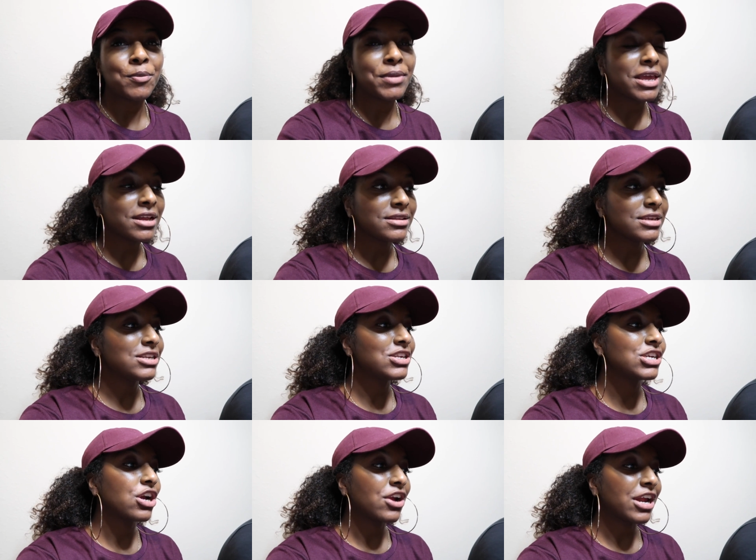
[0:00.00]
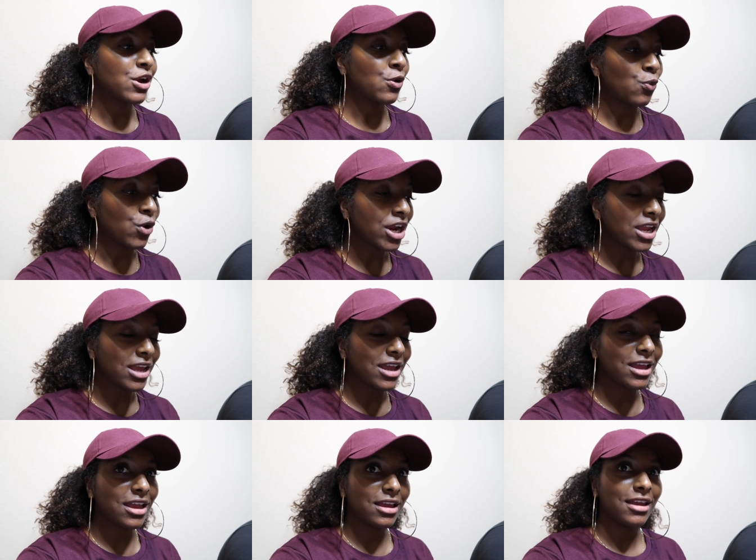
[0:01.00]
me and TG are here
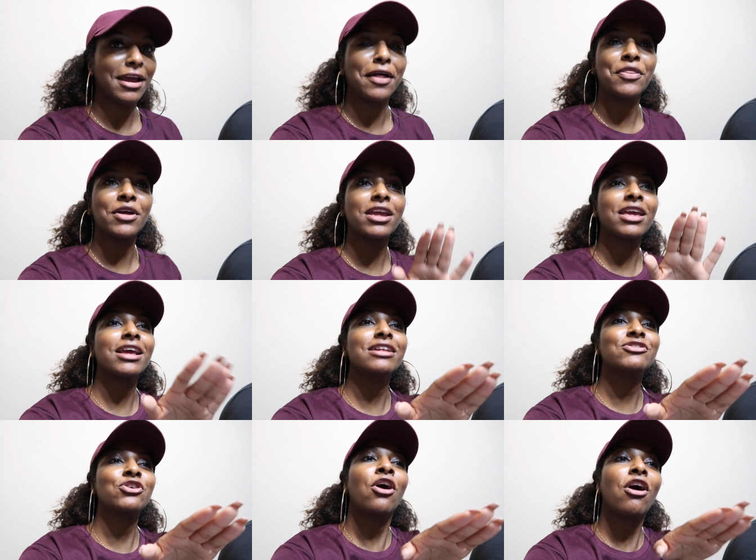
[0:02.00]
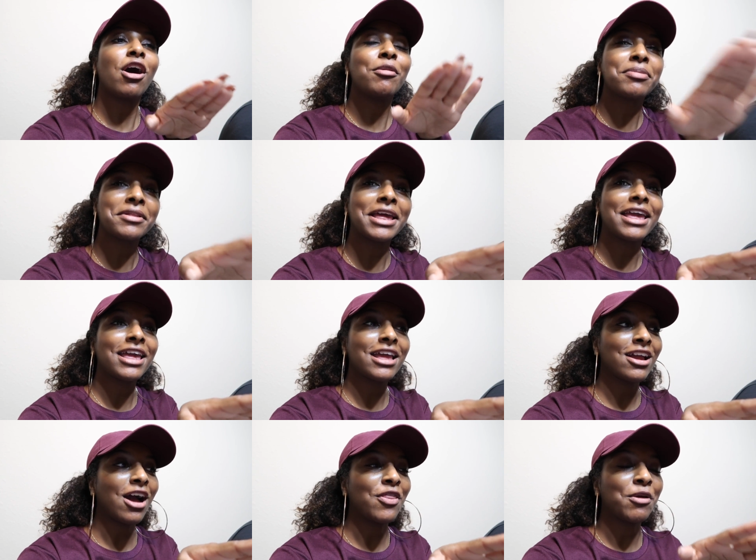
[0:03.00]
working, and the kids are all playing.
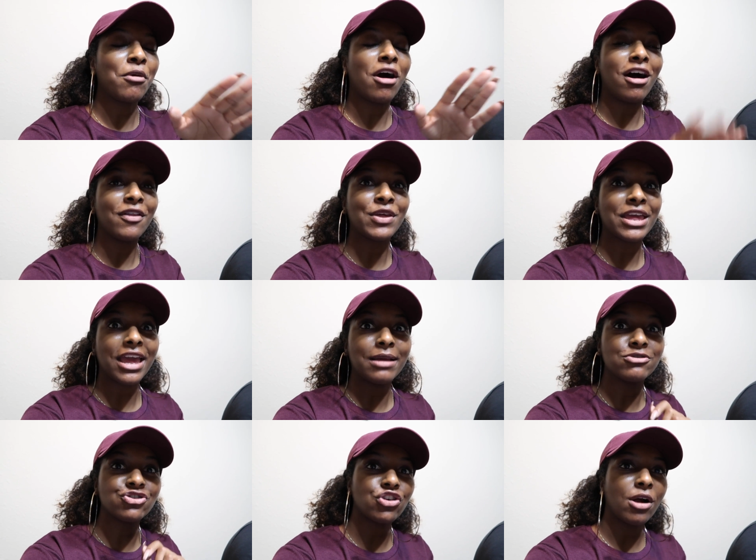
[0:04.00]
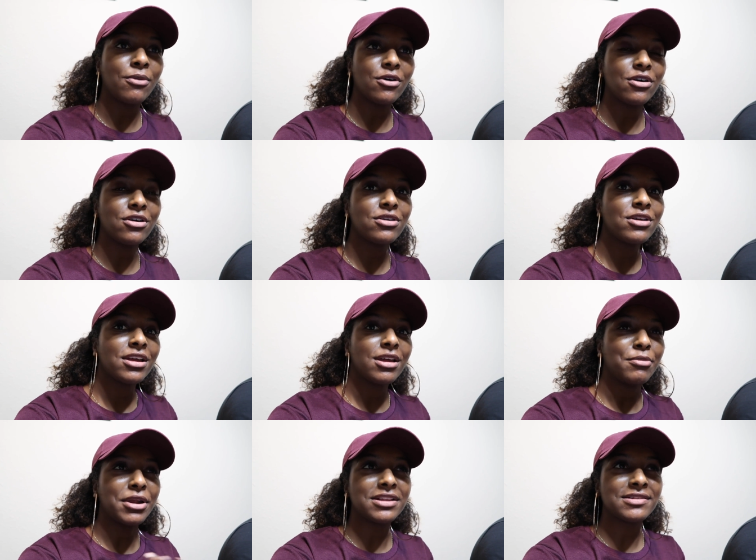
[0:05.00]
Got them on the game Trouble,
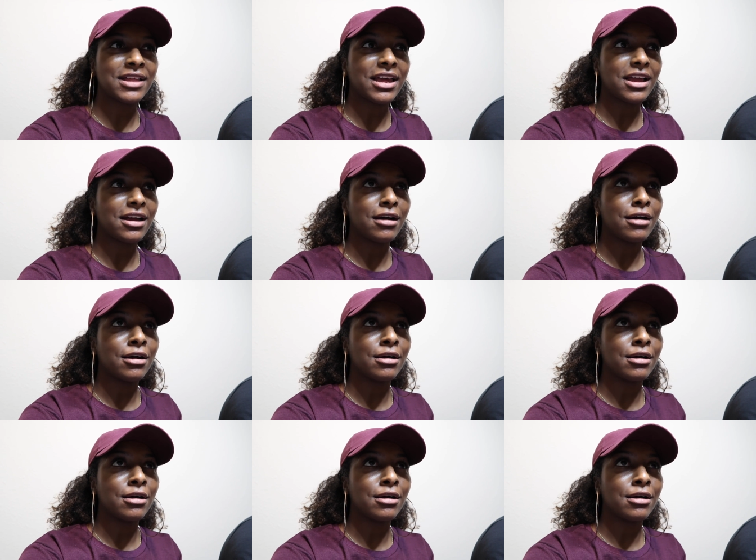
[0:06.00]
but it's like